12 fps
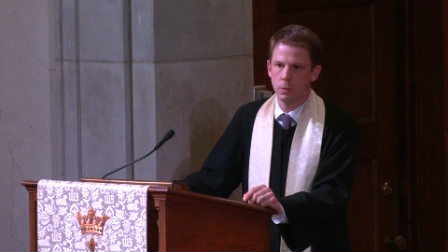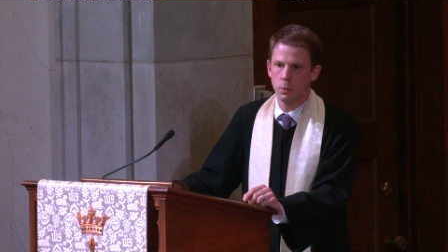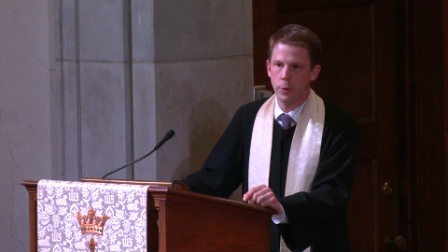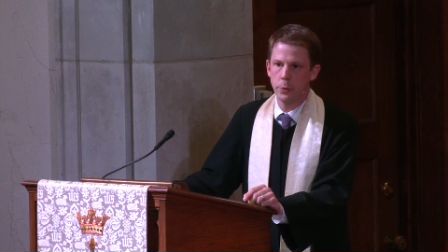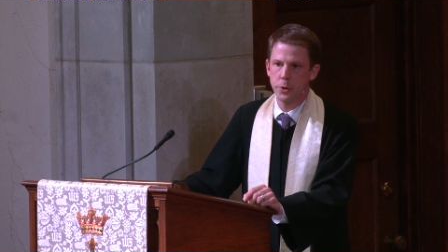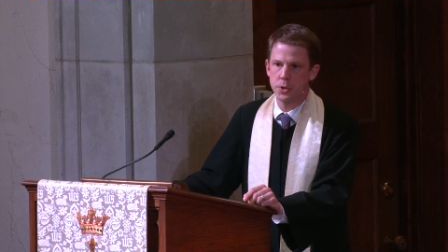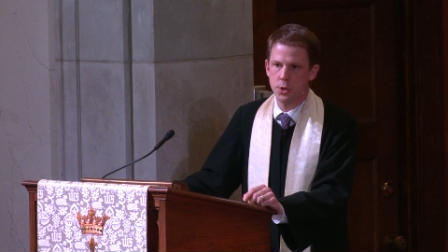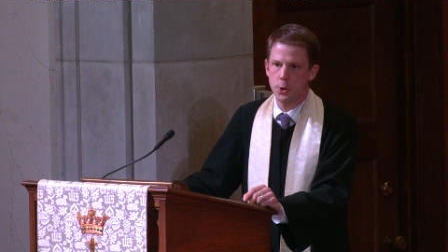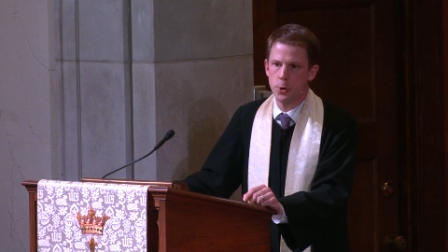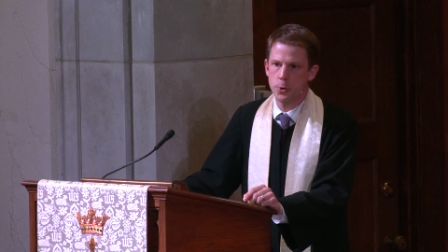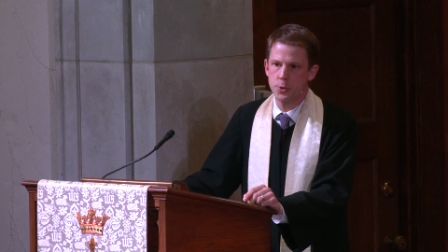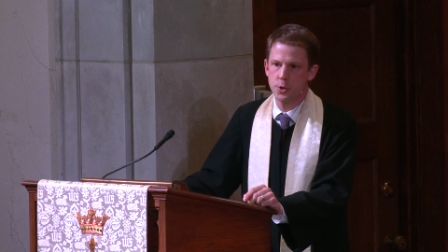We
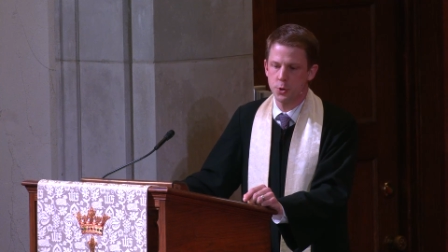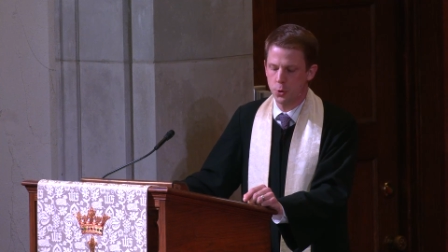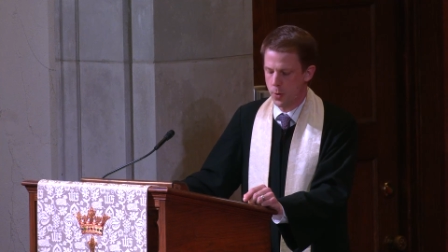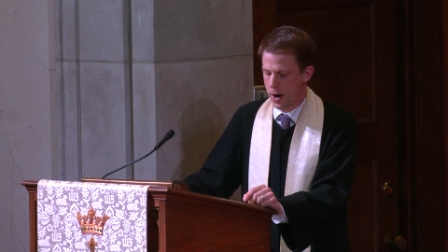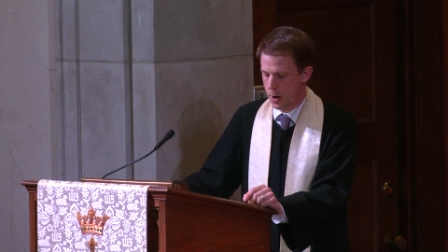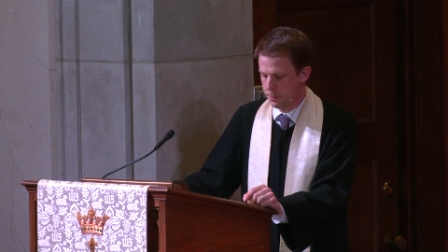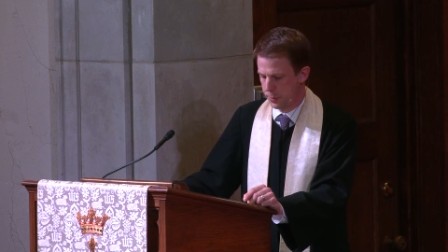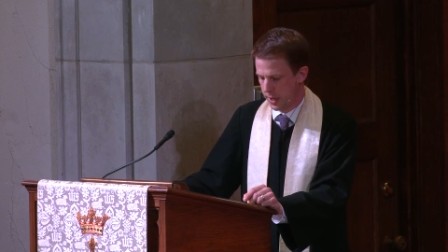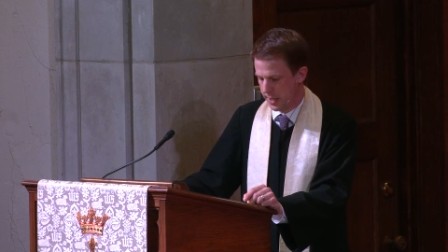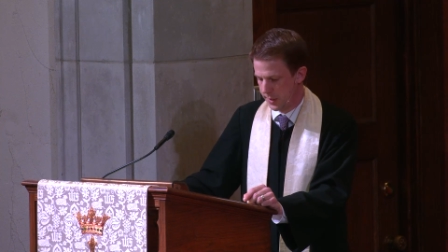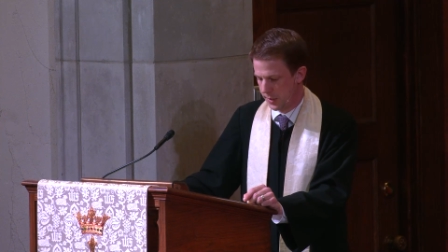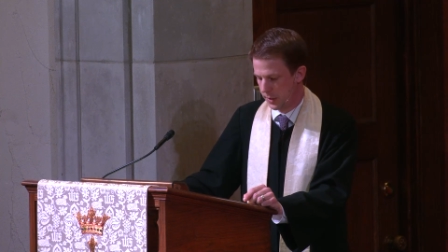returned to our
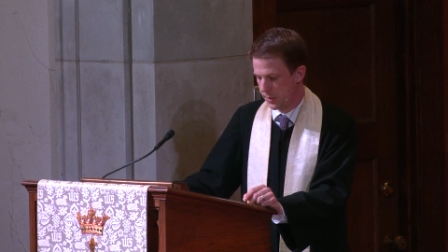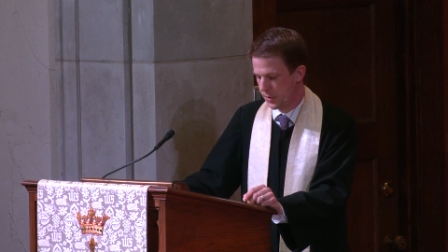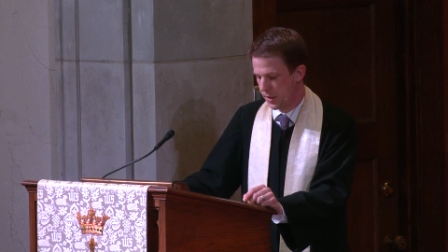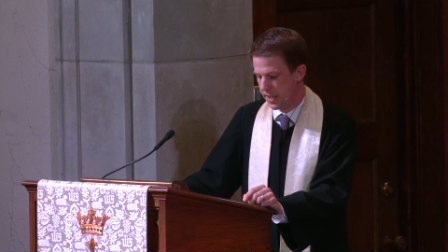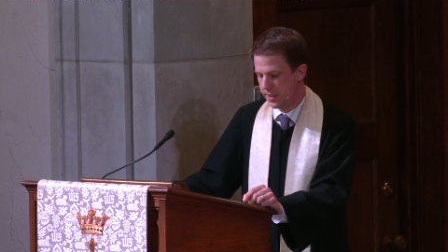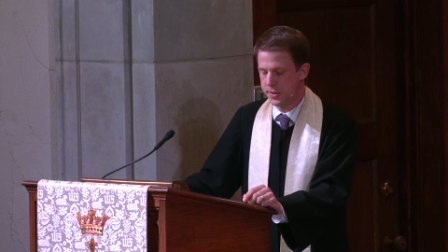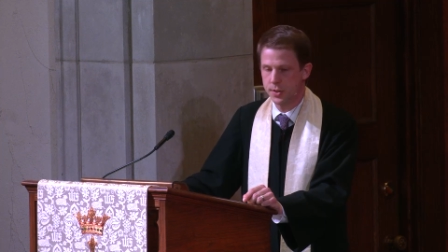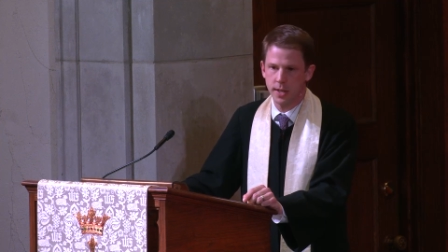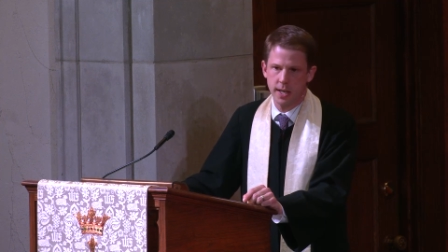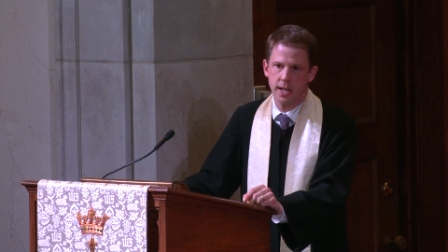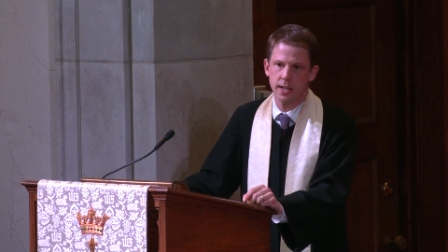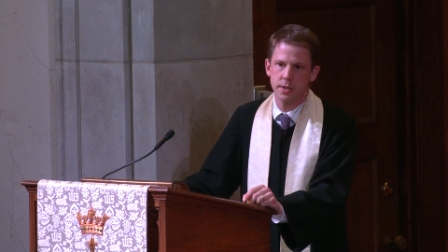places, these
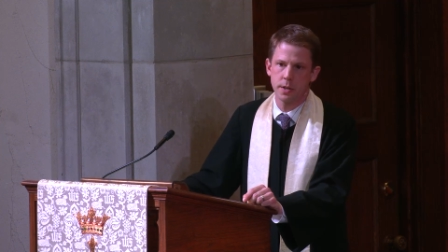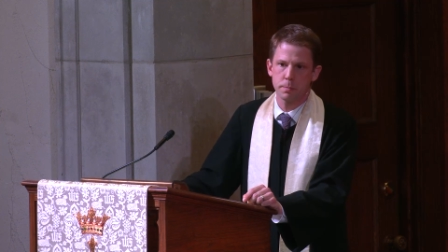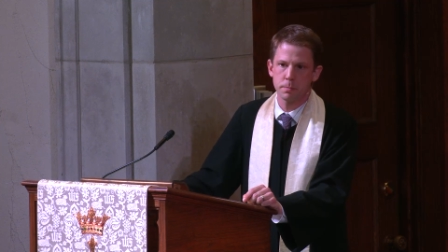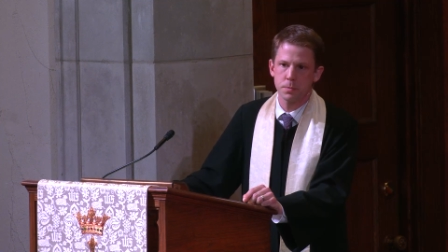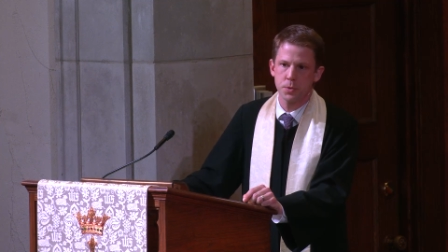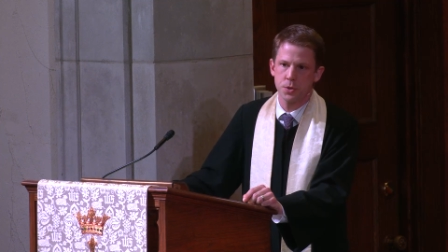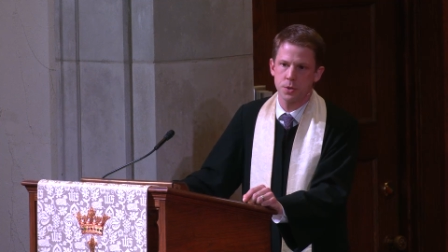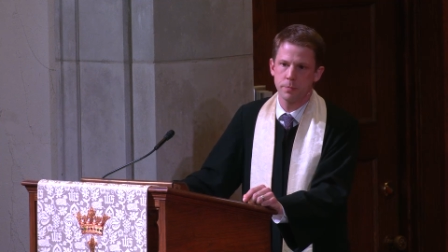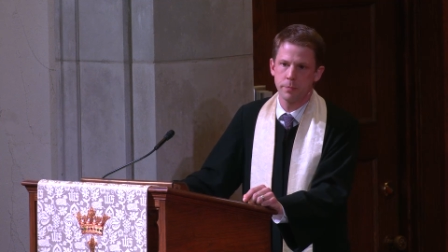kingdoms,